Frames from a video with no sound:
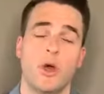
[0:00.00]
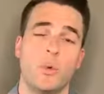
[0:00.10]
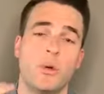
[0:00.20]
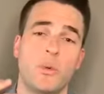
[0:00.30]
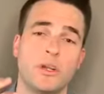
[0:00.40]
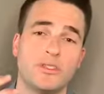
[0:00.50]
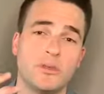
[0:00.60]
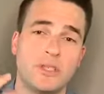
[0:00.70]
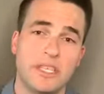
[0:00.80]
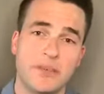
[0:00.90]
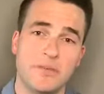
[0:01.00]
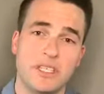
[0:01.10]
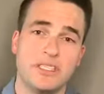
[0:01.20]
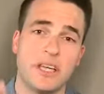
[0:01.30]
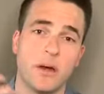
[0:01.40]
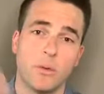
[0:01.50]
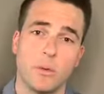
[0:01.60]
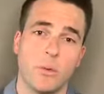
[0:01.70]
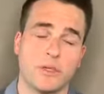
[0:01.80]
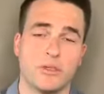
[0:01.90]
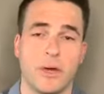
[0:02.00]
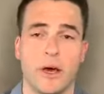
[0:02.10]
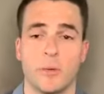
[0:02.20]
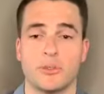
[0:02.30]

We want to give these out and we want to help.